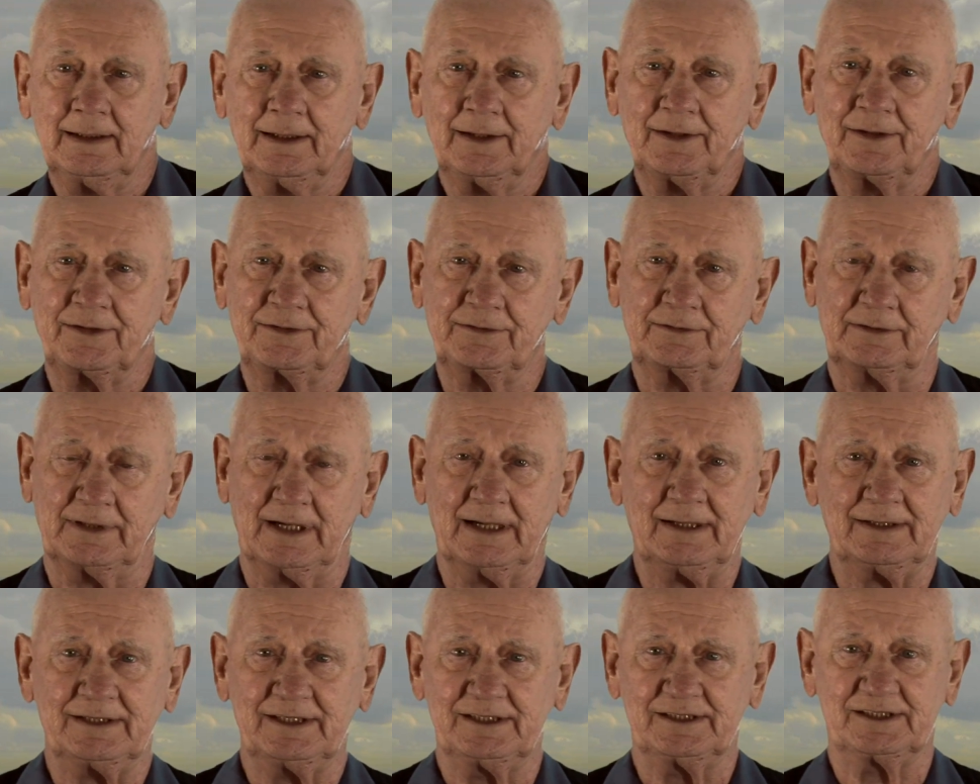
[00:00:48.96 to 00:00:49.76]

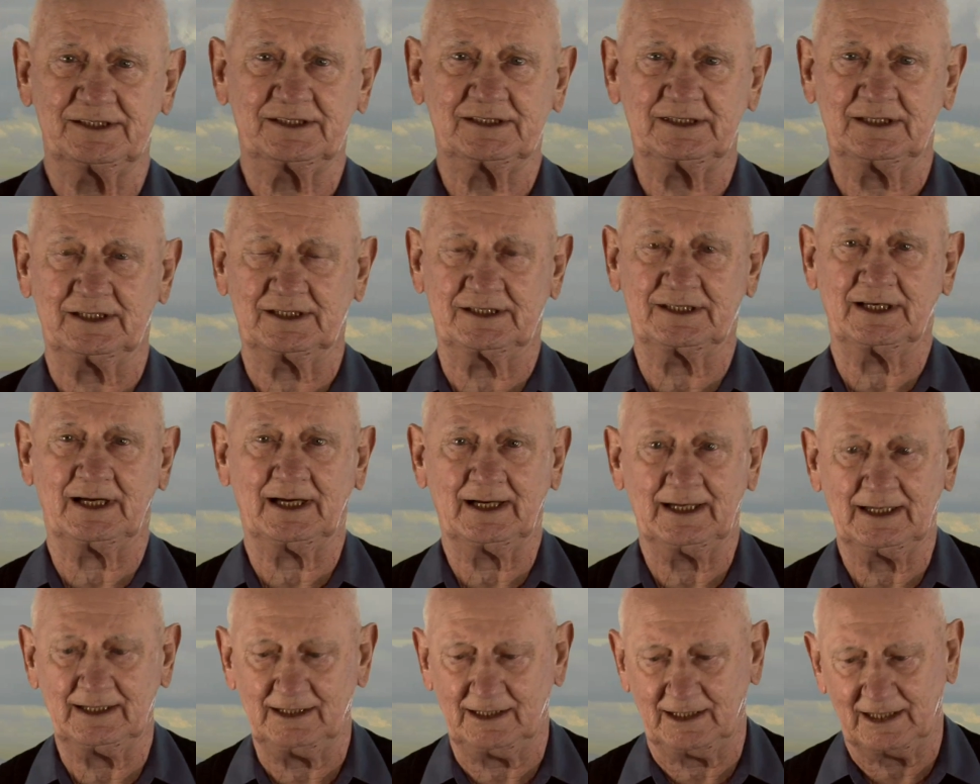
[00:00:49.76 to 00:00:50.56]
Throughout his
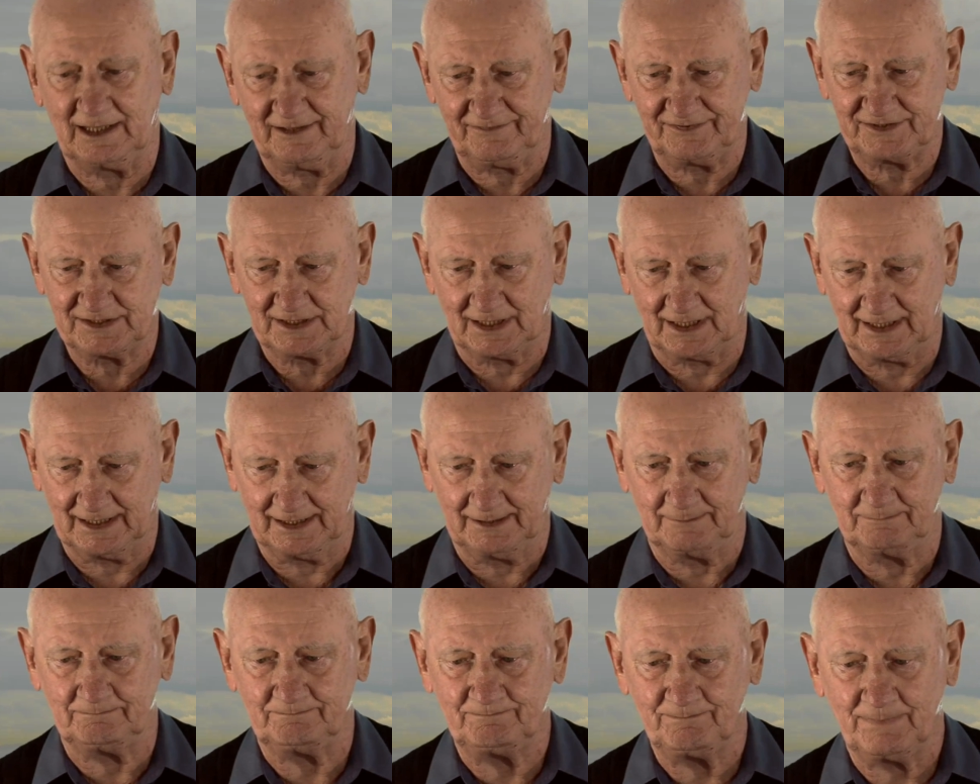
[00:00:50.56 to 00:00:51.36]
entire
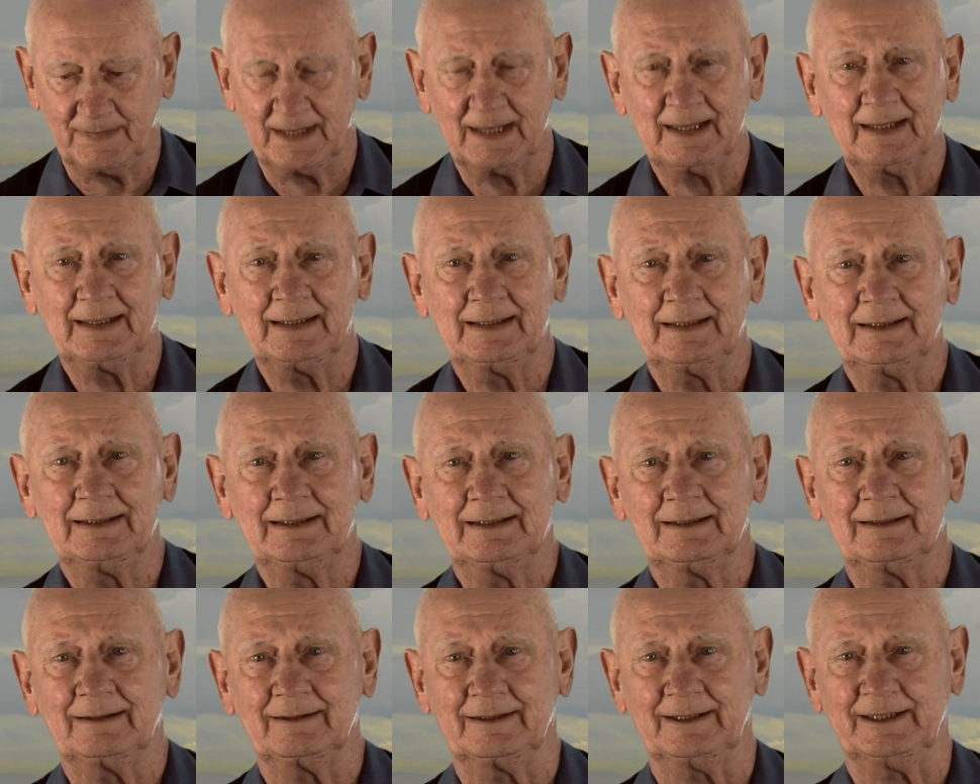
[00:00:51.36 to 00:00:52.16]
lifetime,
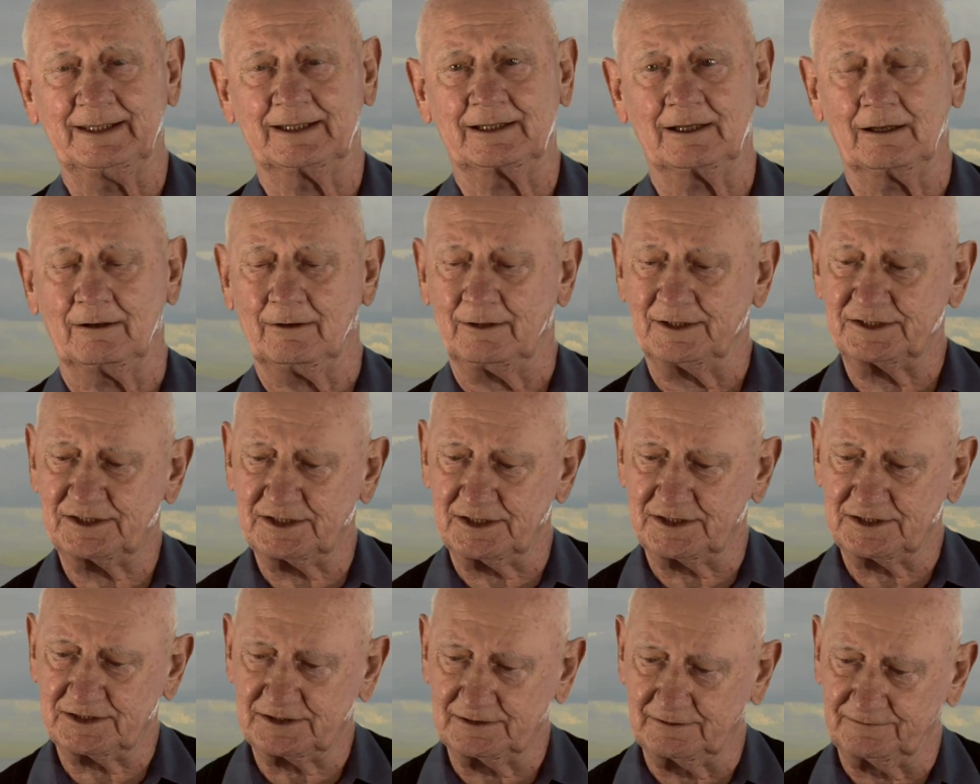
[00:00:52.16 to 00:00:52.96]
the
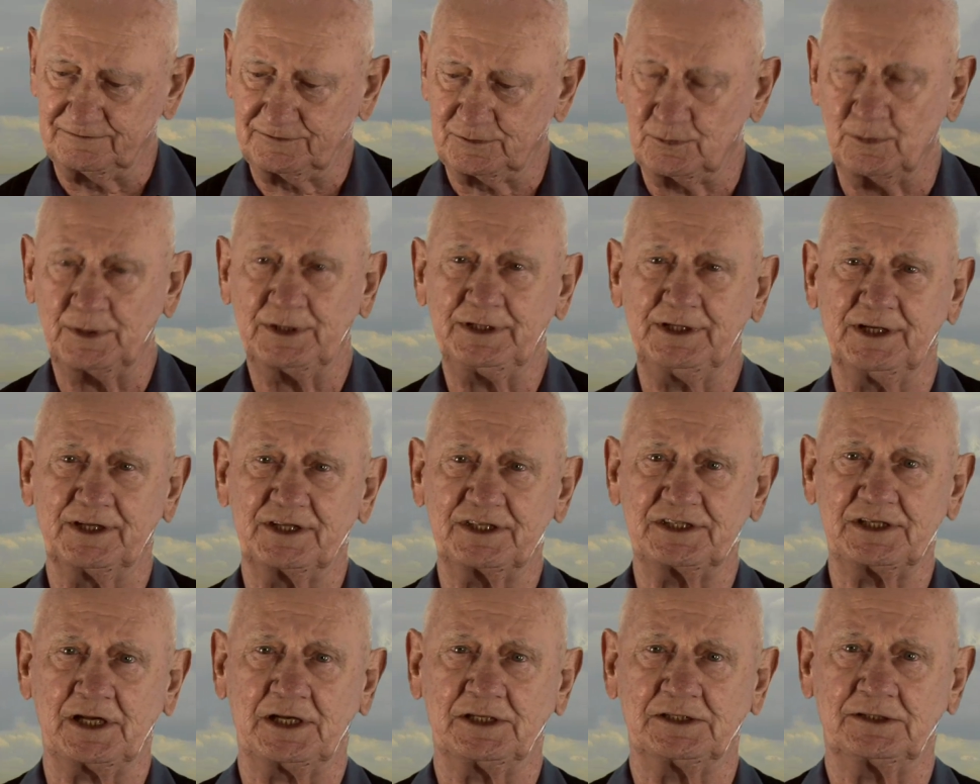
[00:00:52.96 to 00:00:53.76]
colossus of 20th
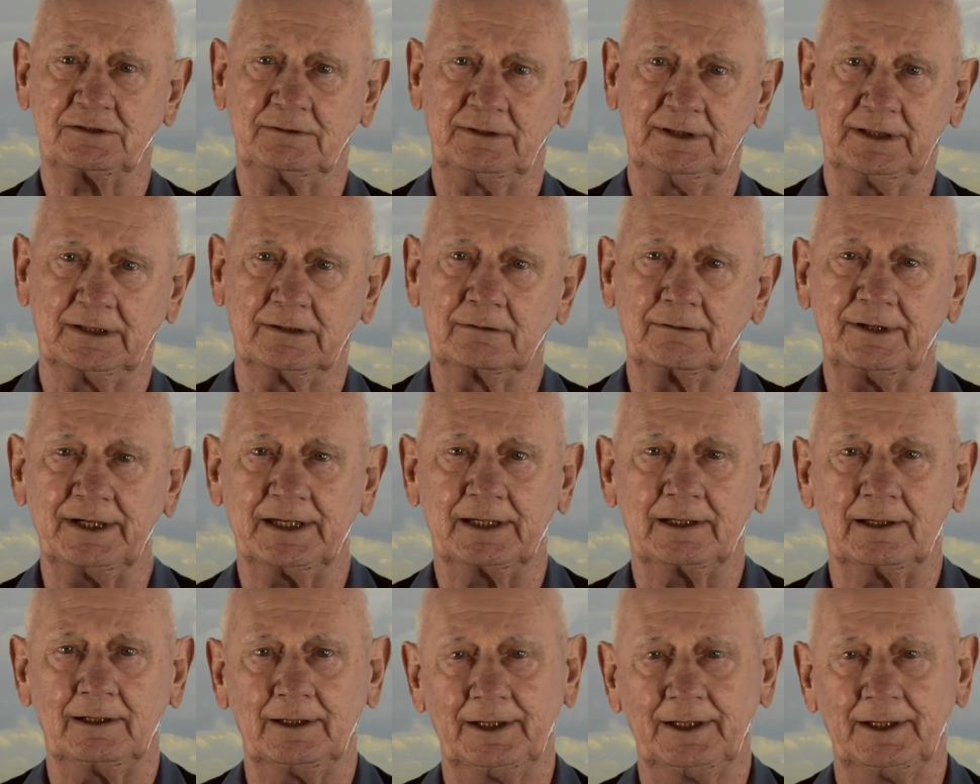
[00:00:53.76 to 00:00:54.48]
century Greek